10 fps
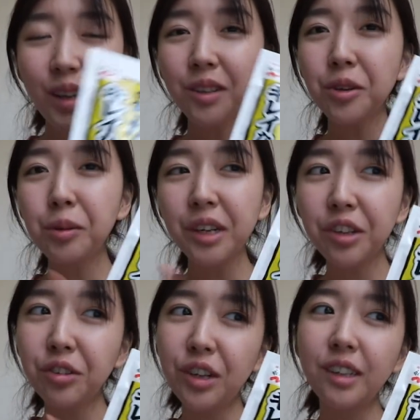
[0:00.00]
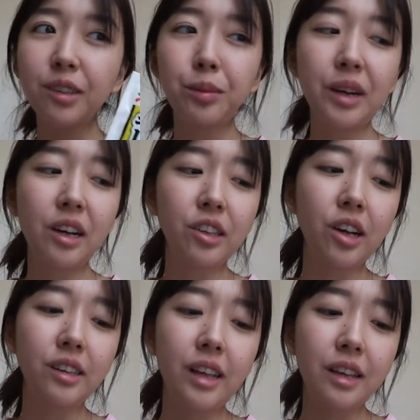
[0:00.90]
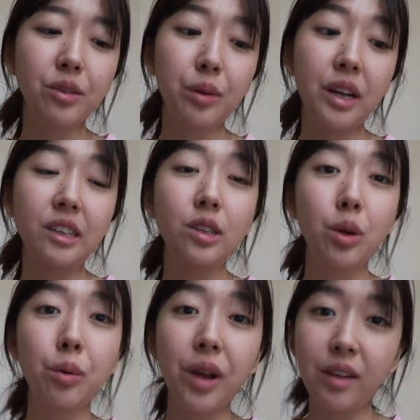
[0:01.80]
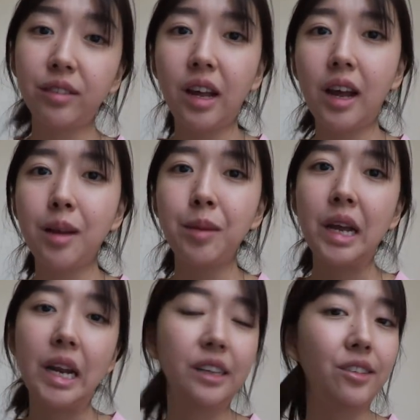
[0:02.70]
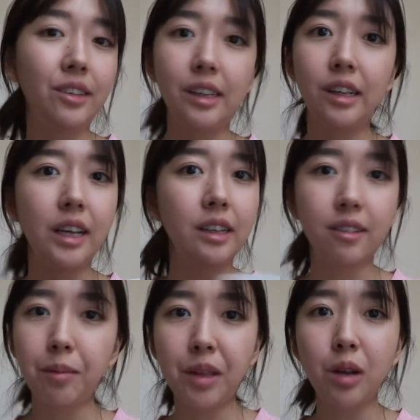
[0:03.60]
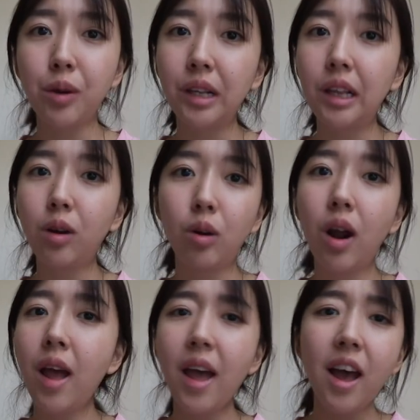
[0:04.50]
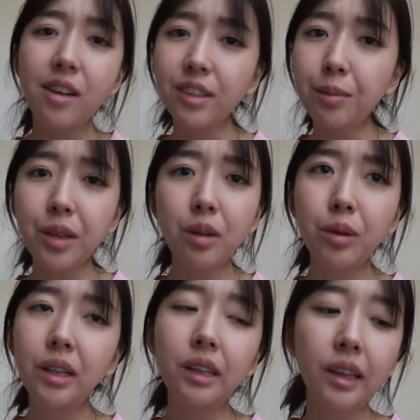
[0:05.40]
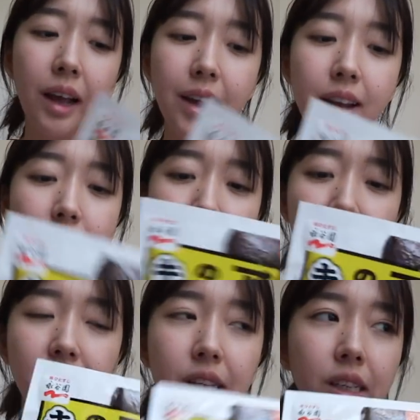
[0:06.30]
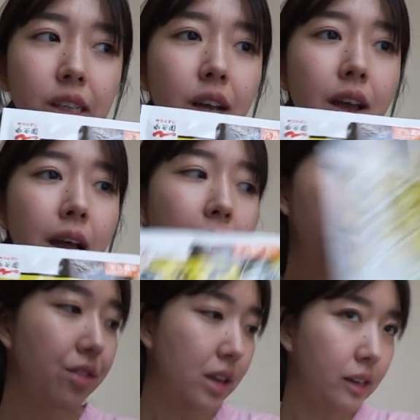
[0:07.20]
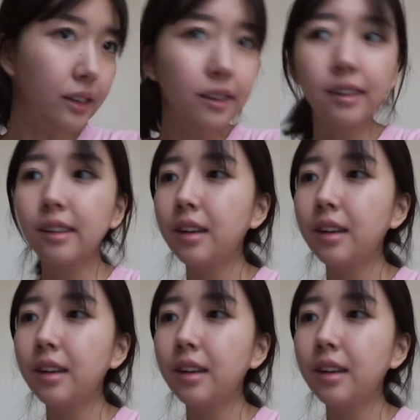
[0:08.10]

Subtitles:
So I wanted to try this one out on days where I don't have time and I just need to eat something quickly or have something really light. I'm just gonna have this.